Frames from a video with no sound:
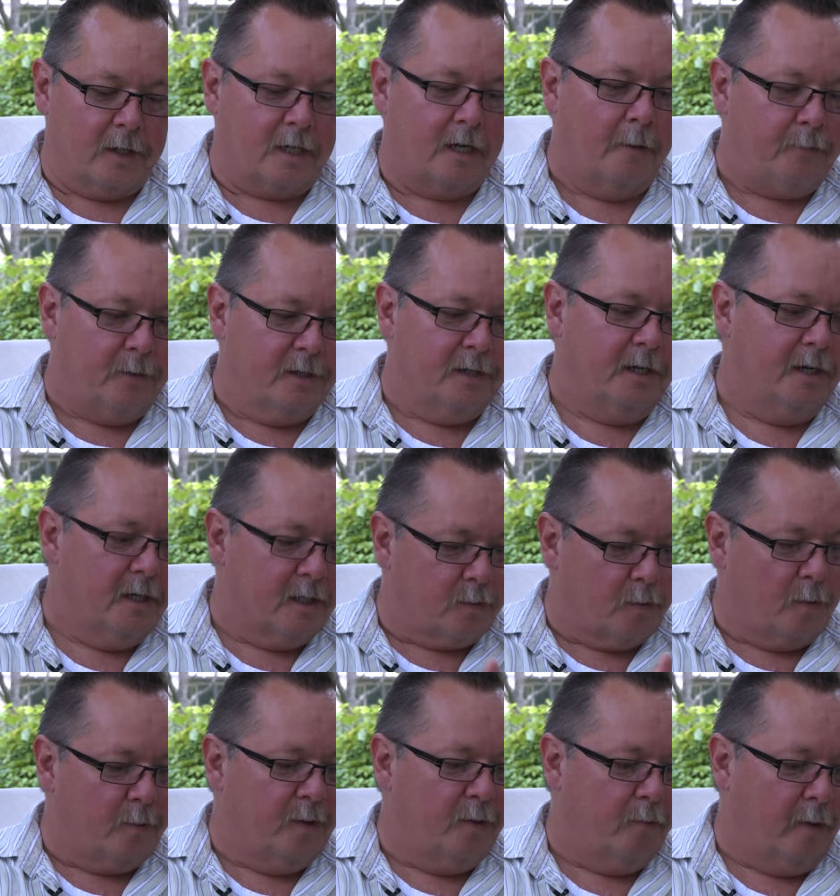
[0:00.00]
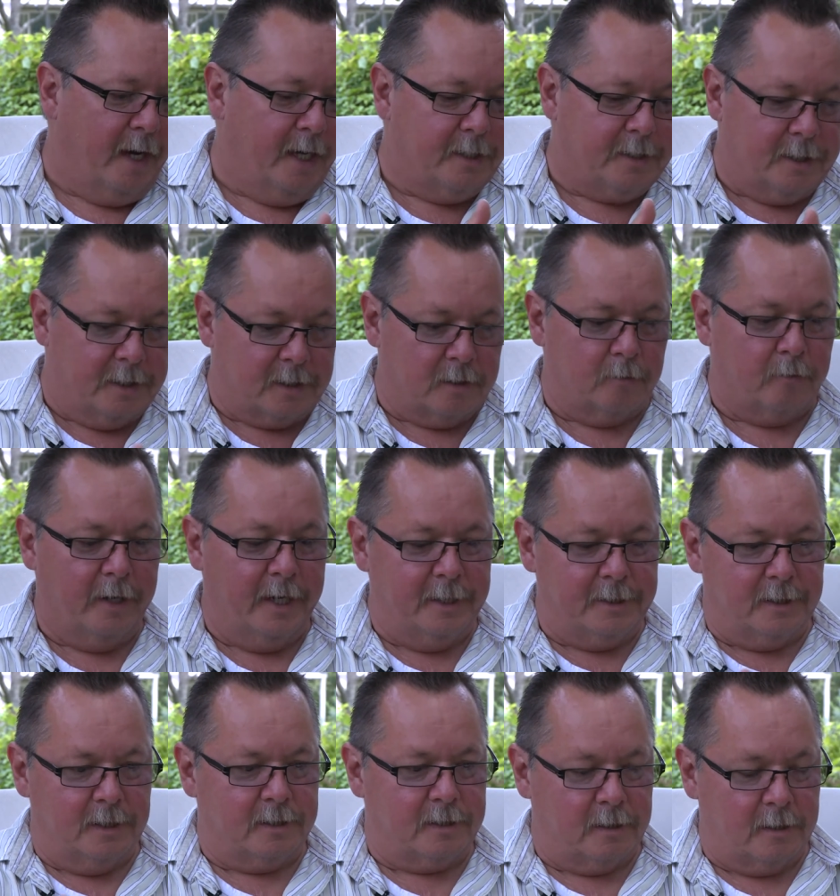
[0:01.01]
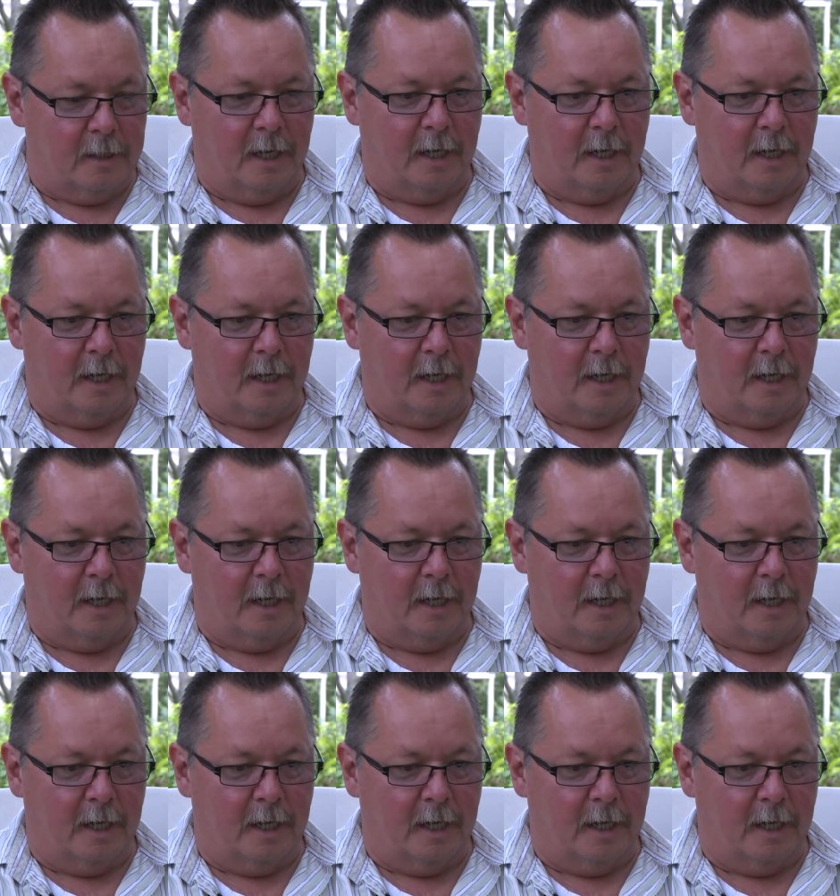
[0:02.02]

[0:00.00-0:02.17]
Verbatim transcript: couple of years when we raised this and raised this and,